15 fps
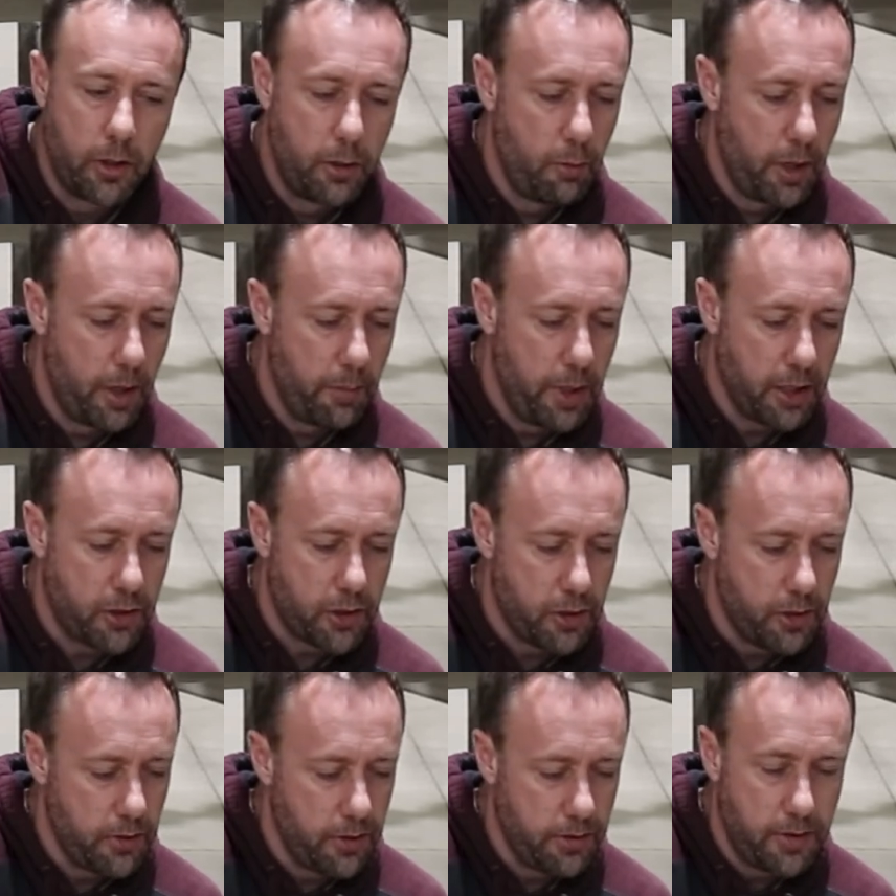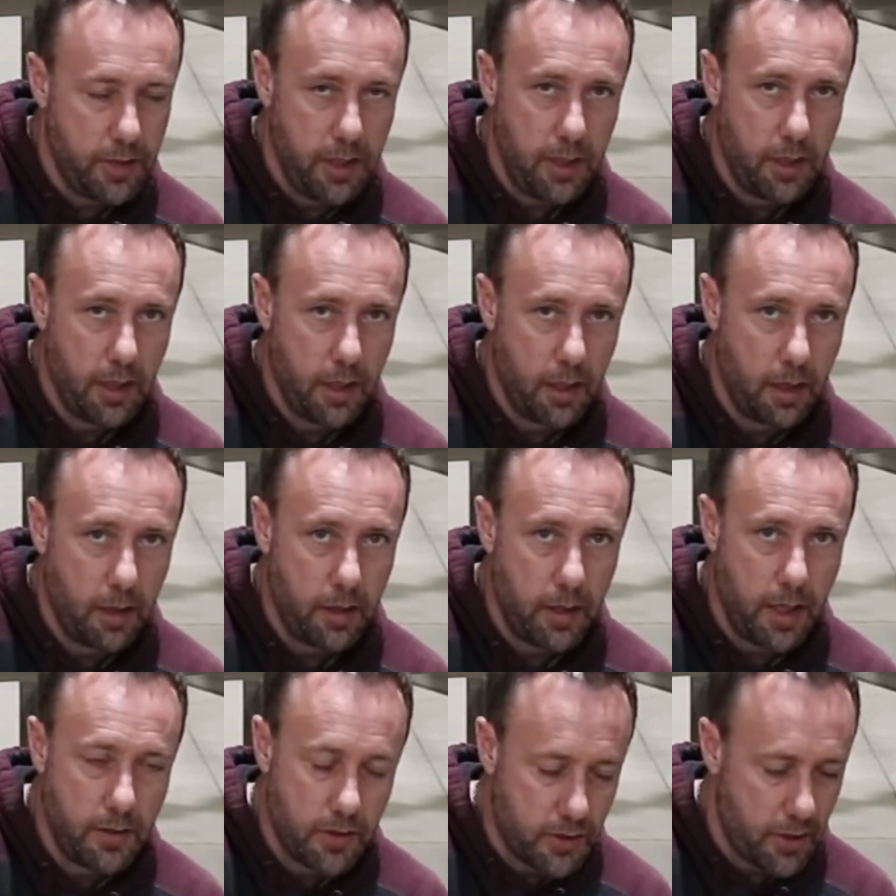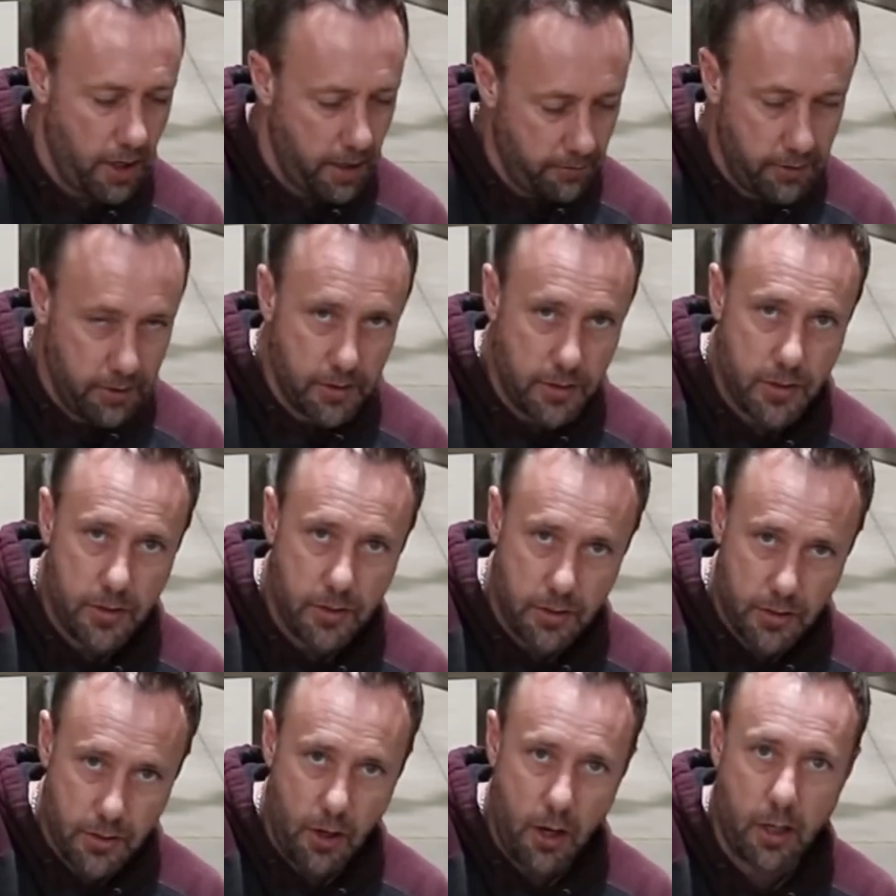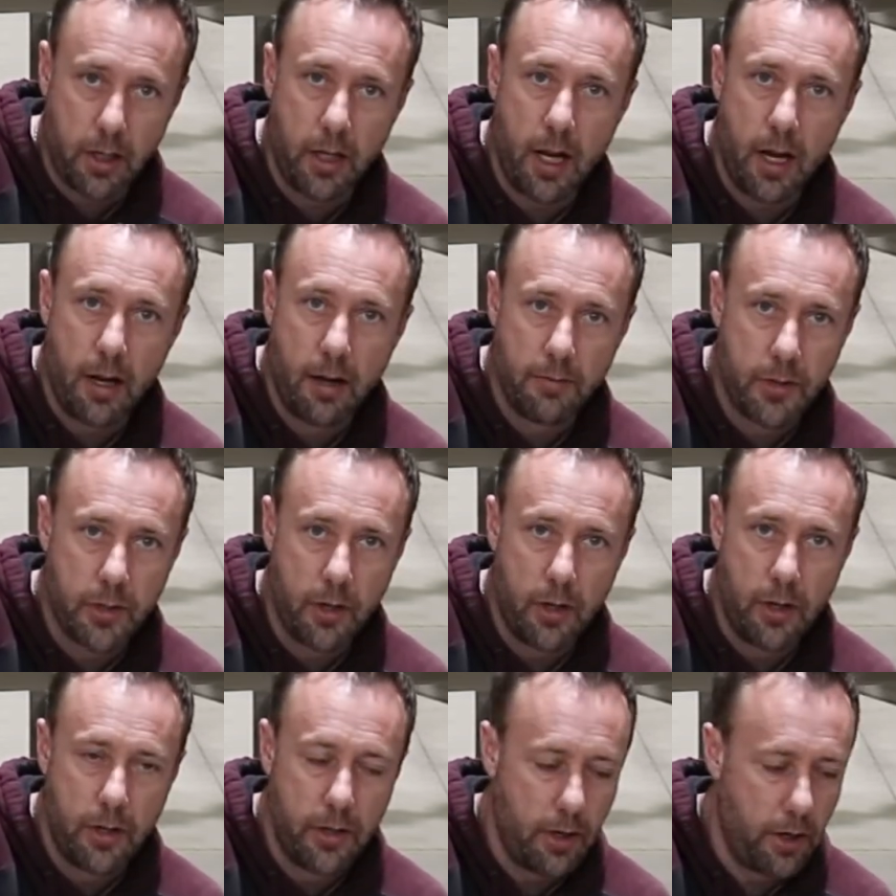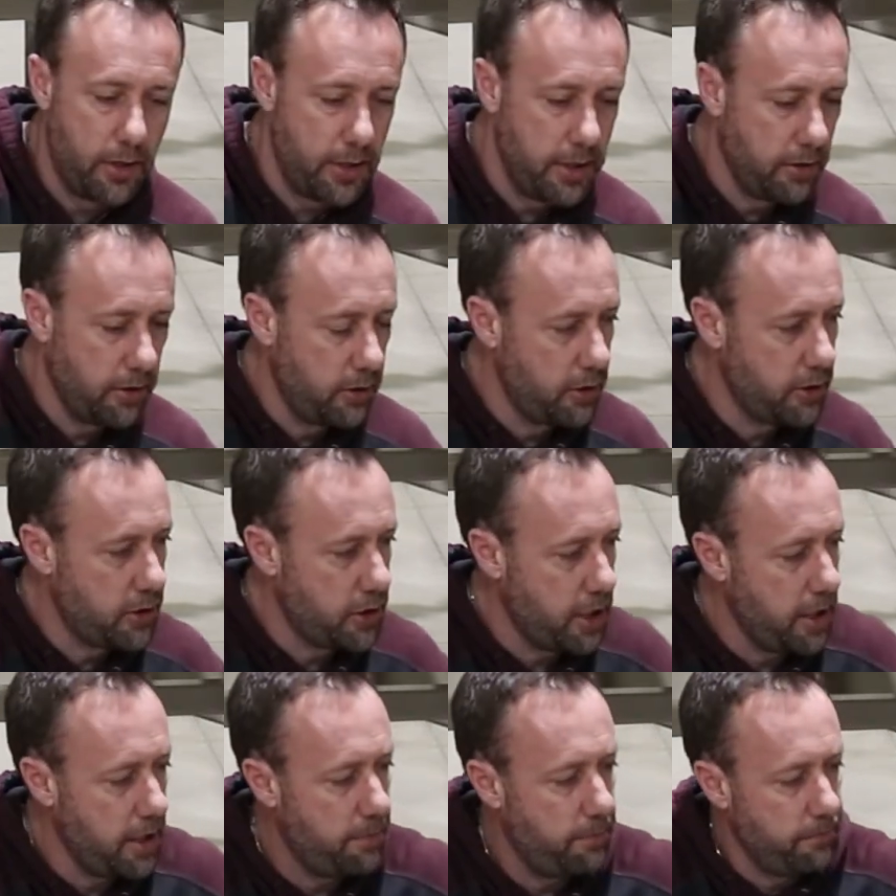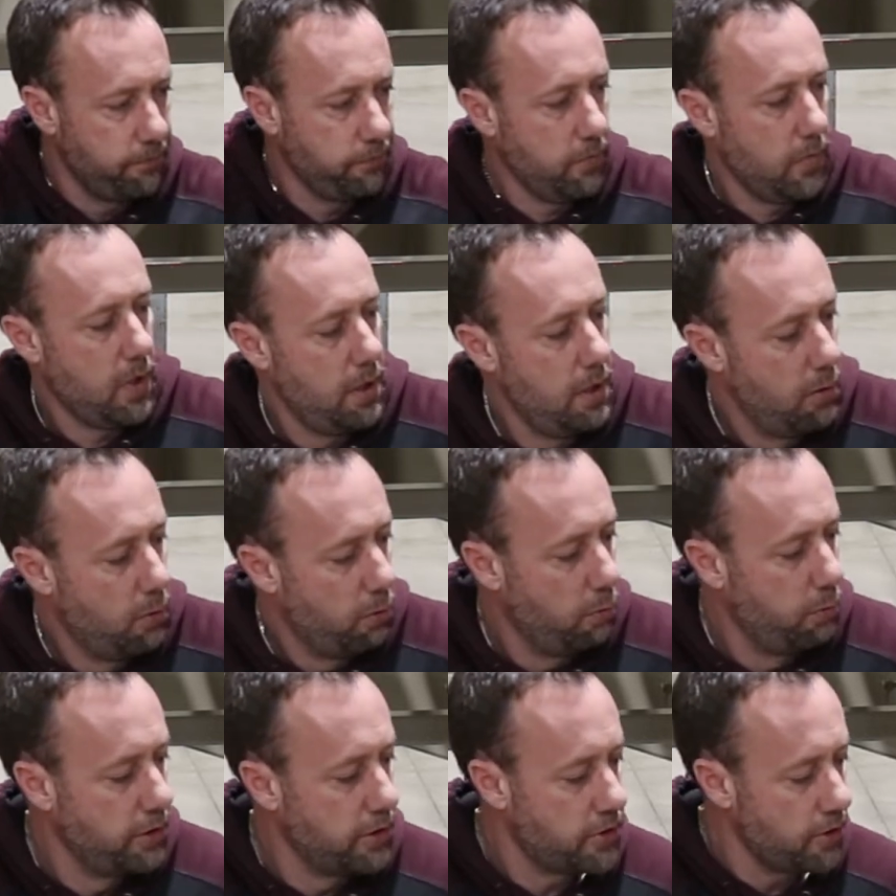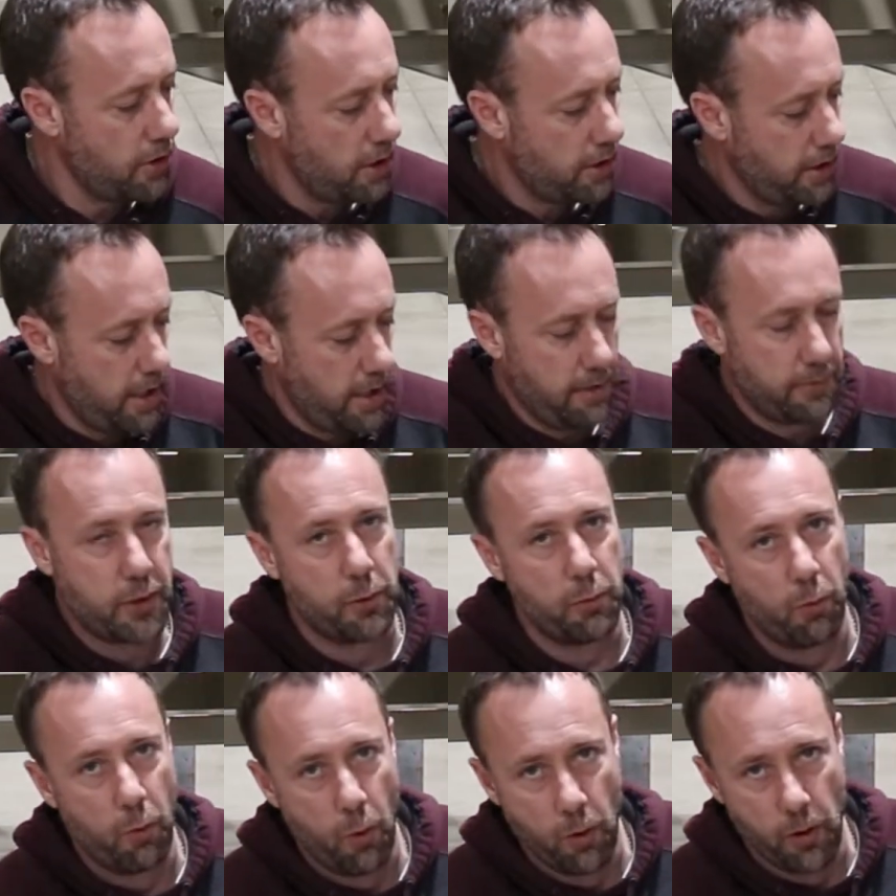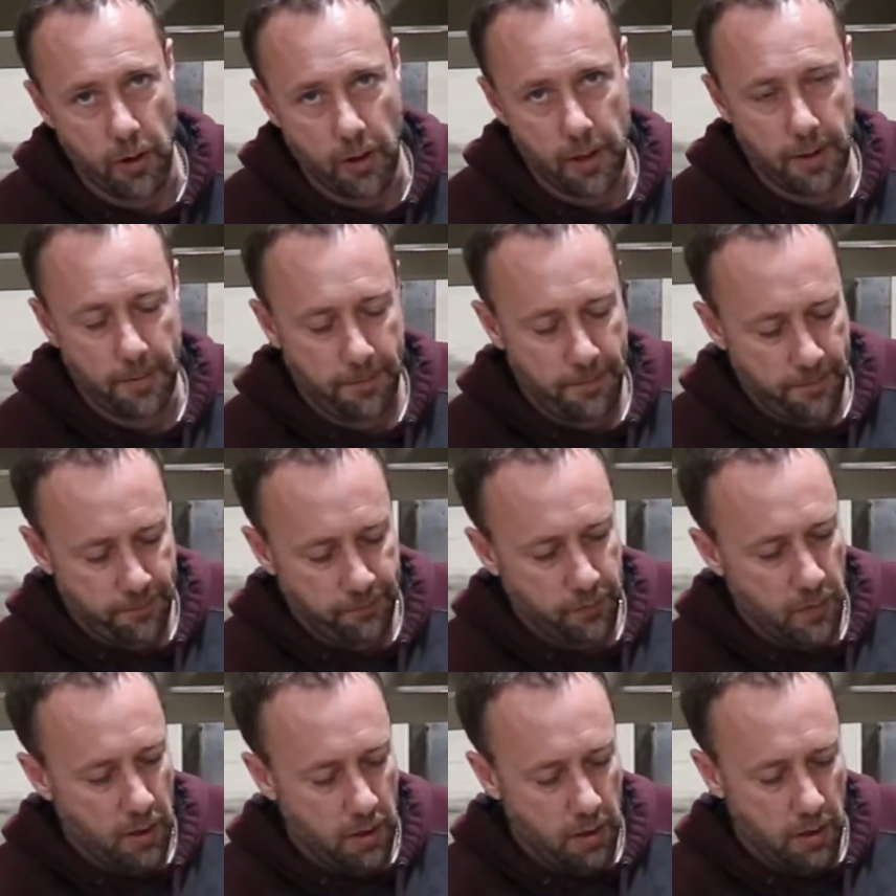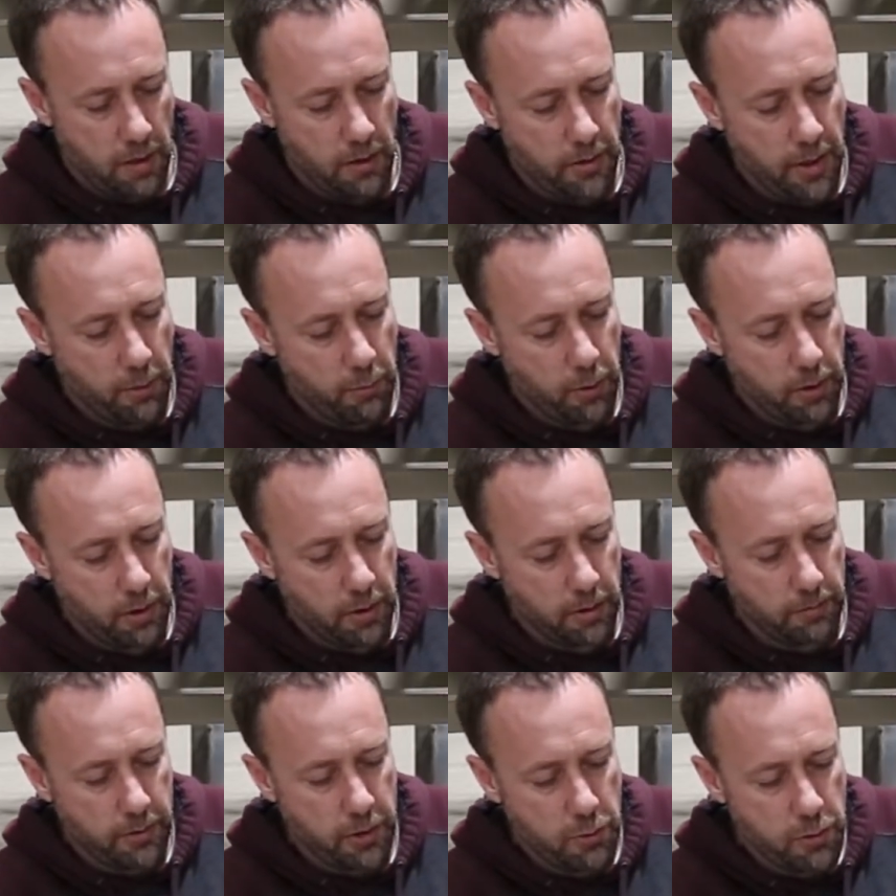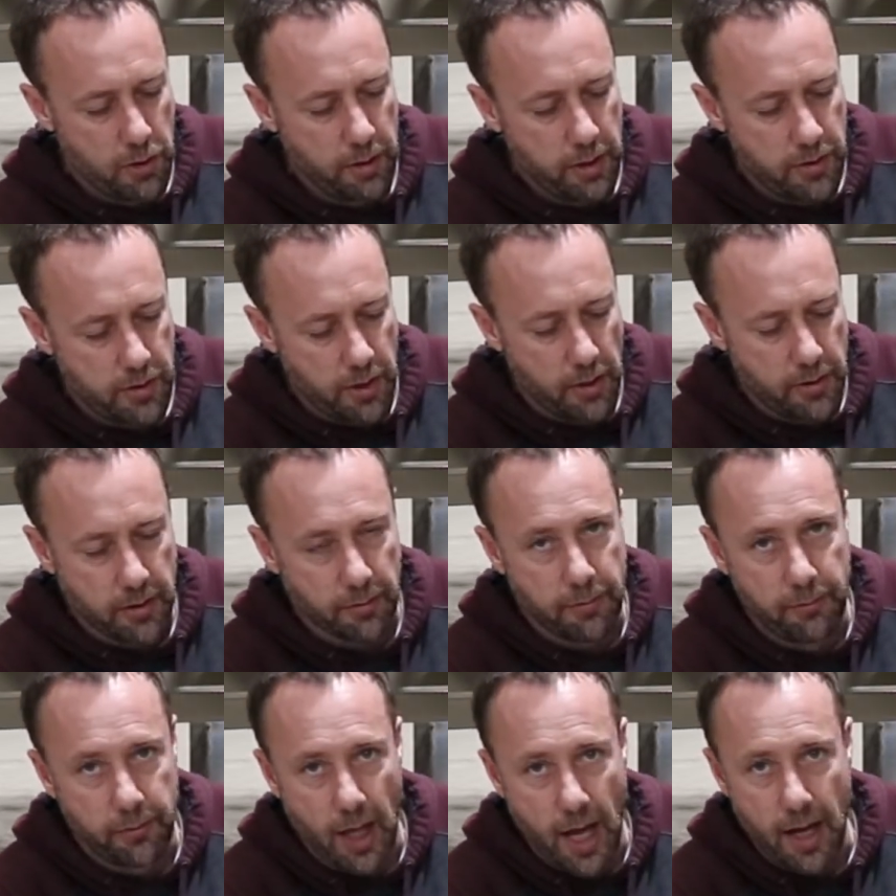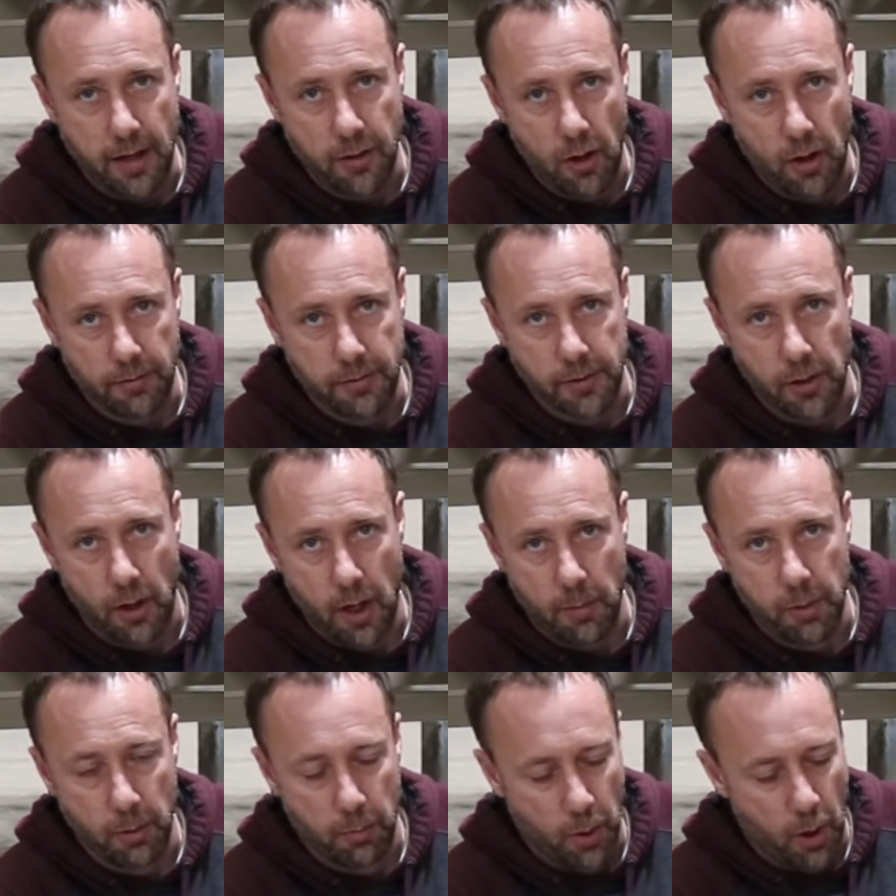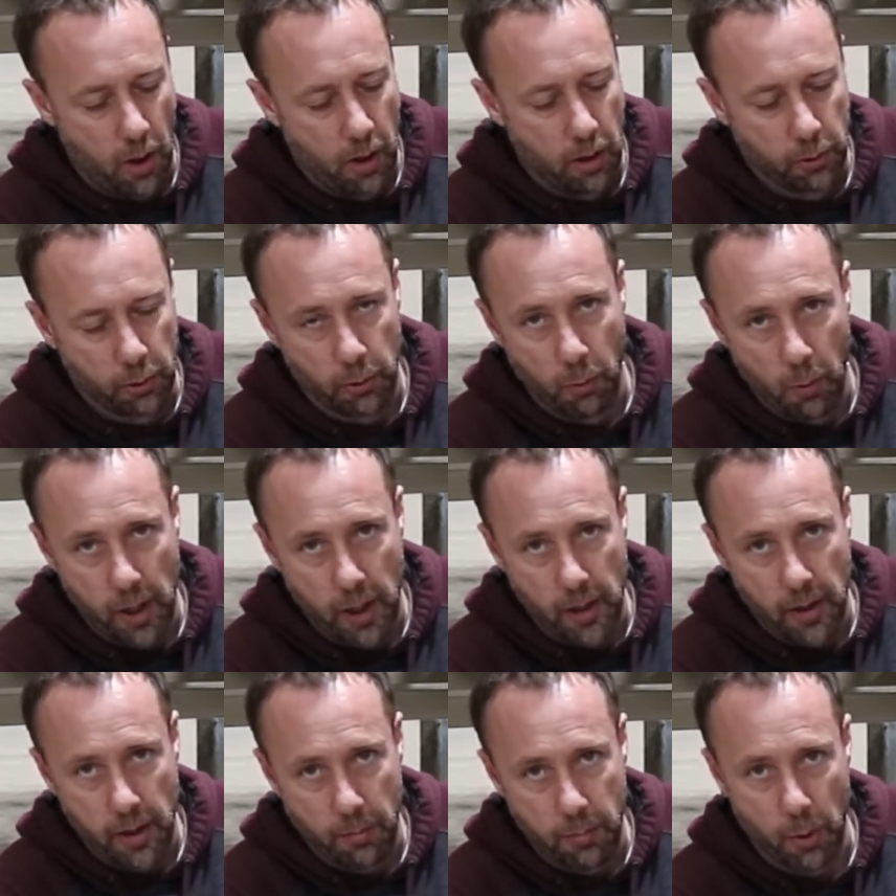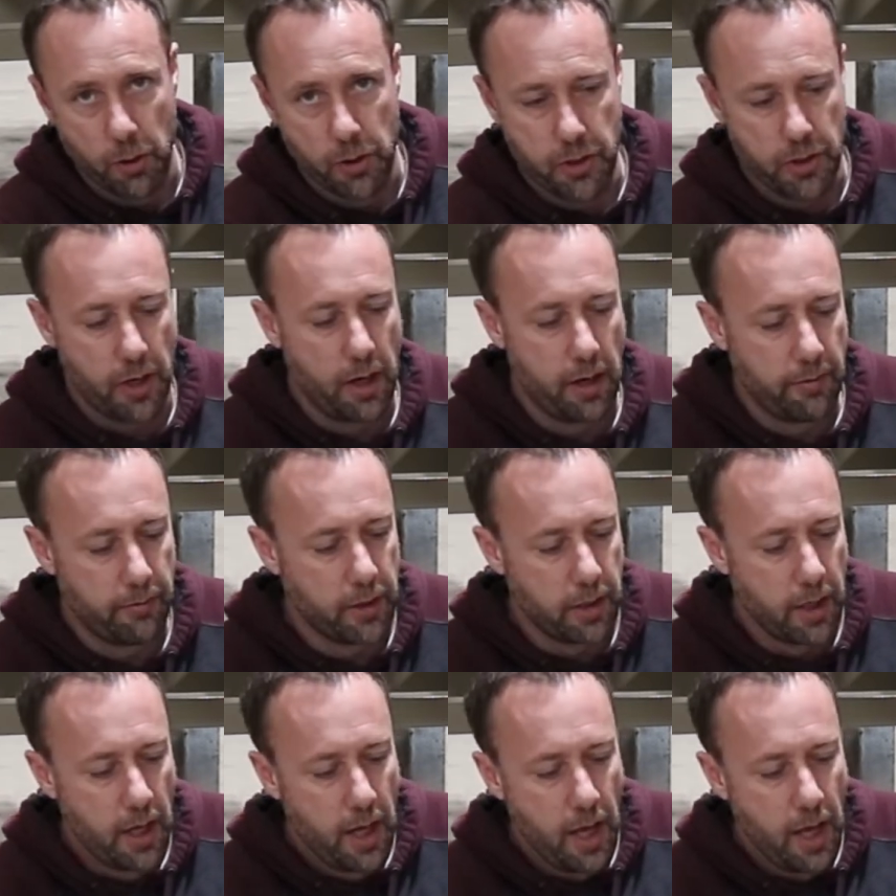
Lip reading: going to want to make sure that the inside of the socket halves are in good shape. When the socket halves are wore, they will usually start to flatten off the top of the ball or wear a portion out of it.